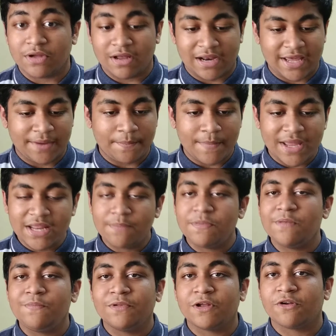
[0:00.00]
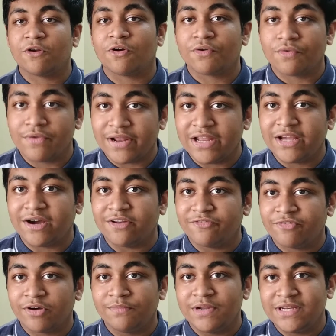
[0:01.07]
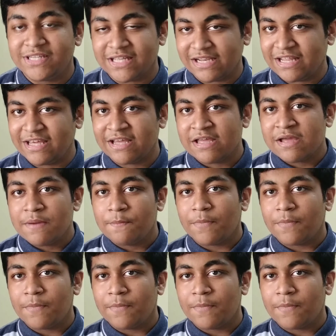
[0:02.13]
Like, many people are not really confirmly telling,